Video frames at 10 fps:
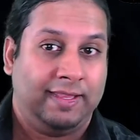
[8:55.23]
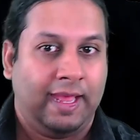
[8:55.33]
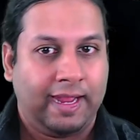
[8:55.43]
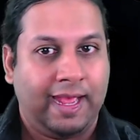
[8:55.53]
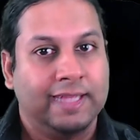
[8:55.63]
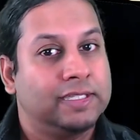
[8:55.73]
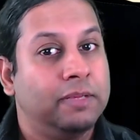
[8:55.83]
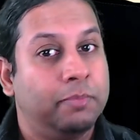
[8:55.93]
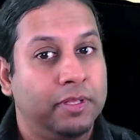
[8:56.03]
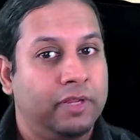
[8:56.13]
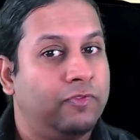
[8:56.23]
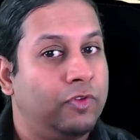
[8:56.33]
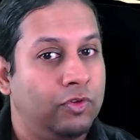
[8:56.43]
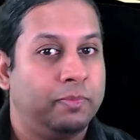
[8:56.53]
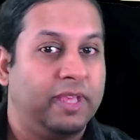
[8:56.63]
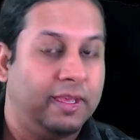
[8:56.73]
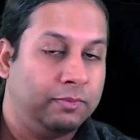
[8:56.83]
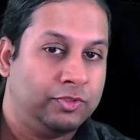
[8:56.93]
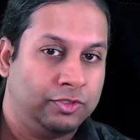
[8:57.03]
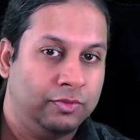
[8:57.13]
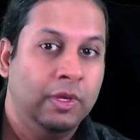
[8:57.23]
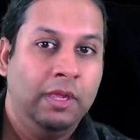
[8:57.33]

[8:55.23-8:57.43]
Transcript: that has the ability for you to be able to